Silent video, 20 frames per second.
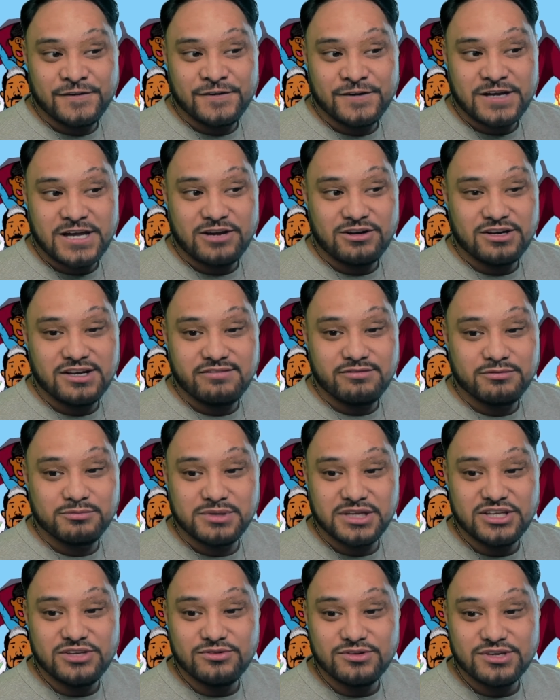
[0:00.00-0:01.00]
I don't even
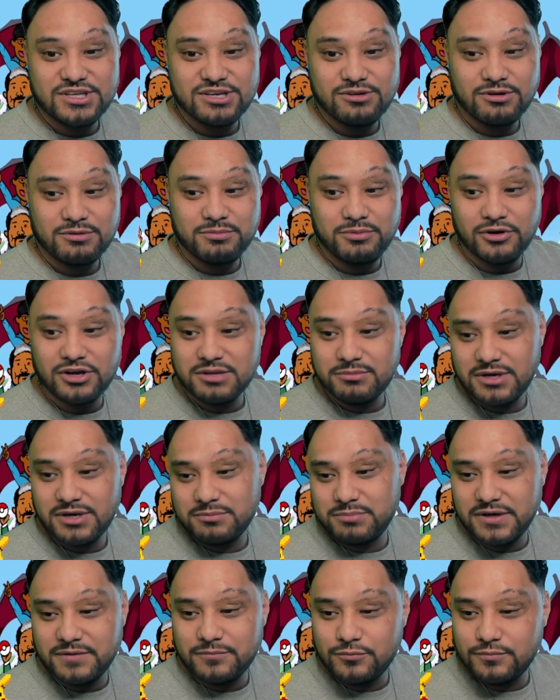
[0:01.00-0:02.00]
play Yu Gi Oh! or Pokemon,
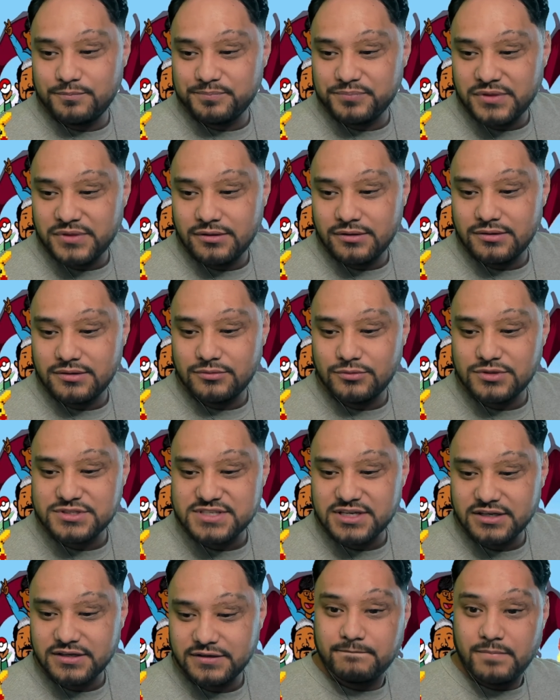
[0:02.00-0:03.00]
but one
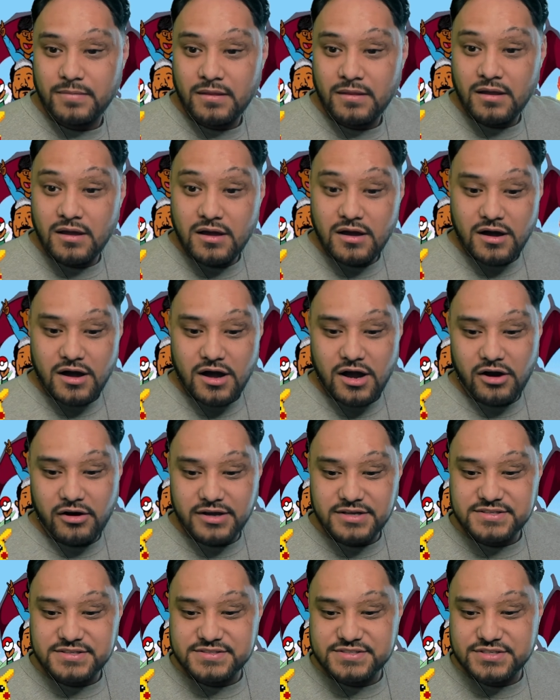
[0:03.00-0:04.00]
second.
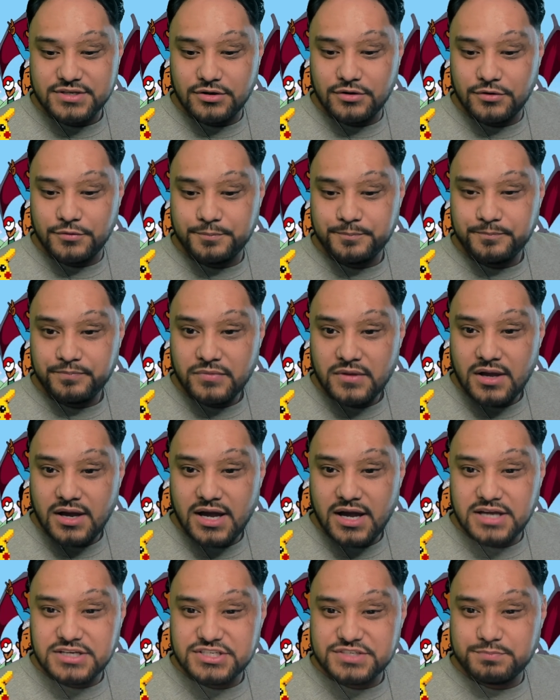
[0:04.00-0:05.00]
Alright, so
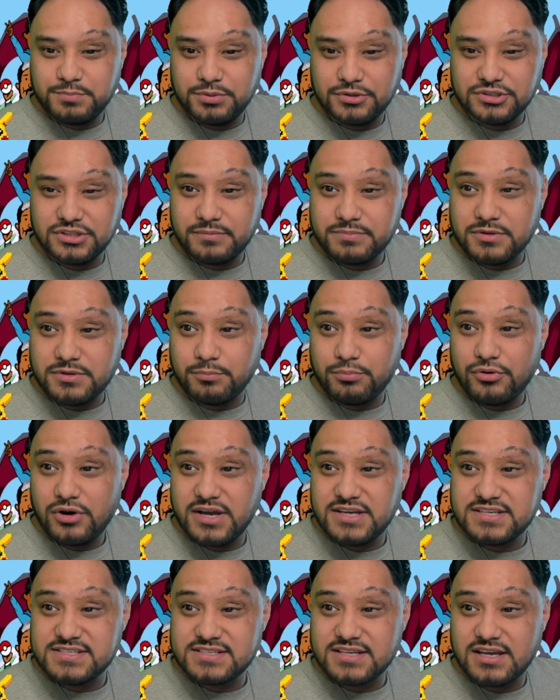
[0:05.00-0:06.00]
I just pulled up the
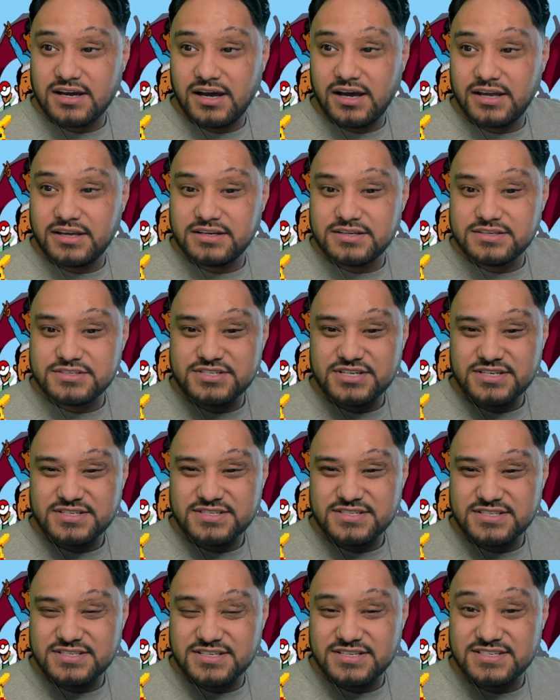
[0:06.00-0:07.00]
price guide
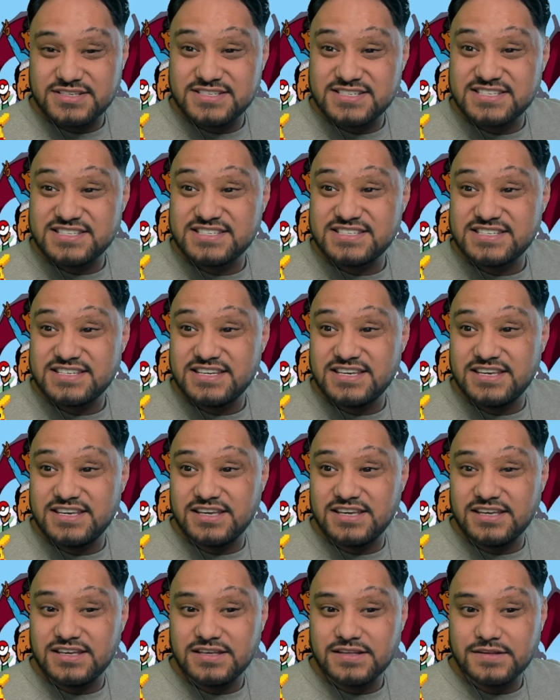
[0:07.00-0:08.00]
just to
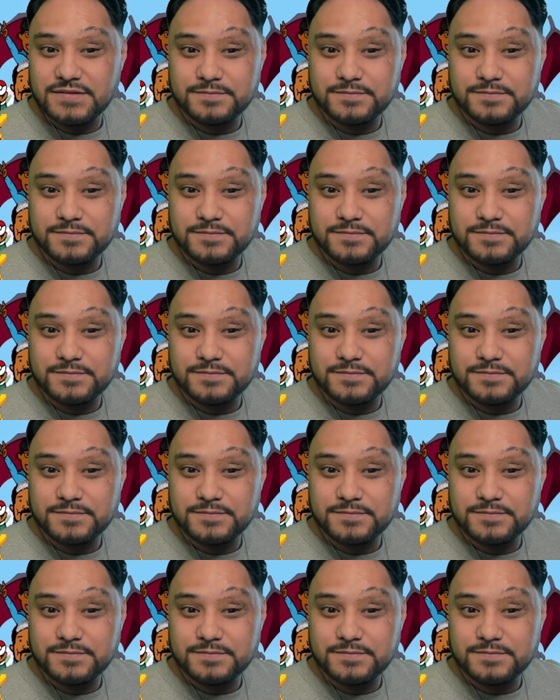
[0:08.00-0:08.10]
see